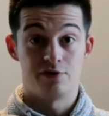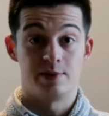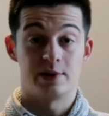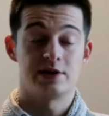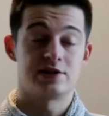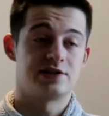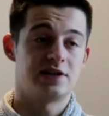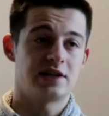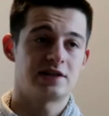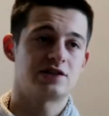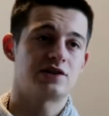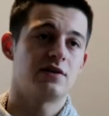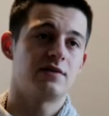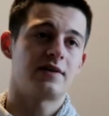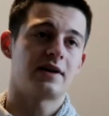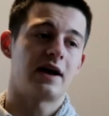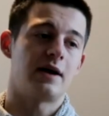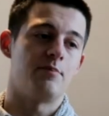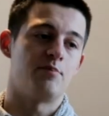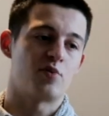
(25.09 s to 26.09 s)
because that's
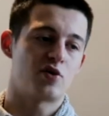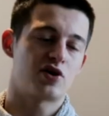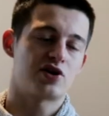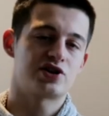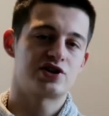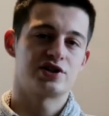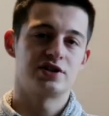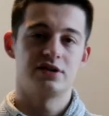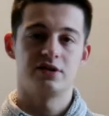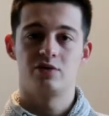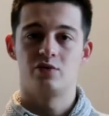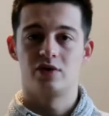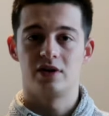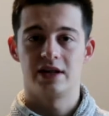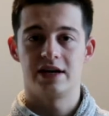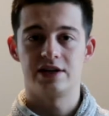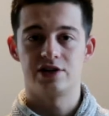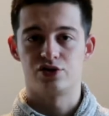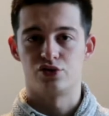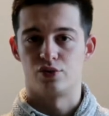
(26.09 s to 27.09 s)
something I personally
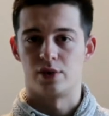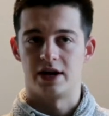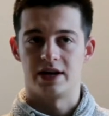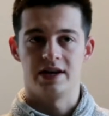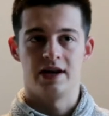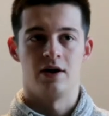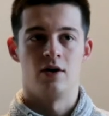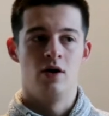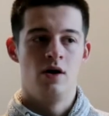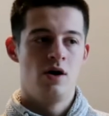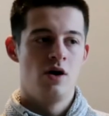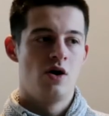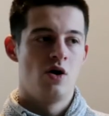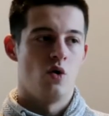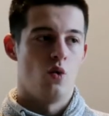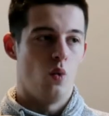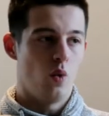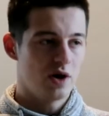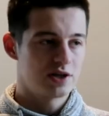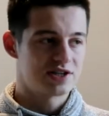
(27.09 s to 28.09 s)
relate to right now.
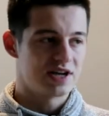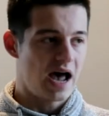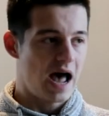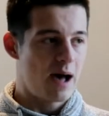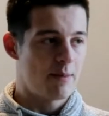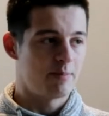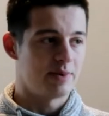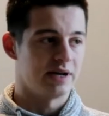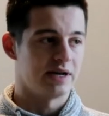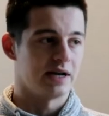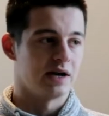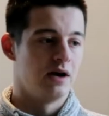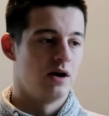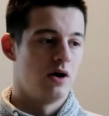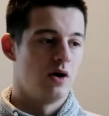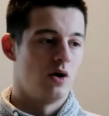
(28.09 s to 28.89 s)
What's happening?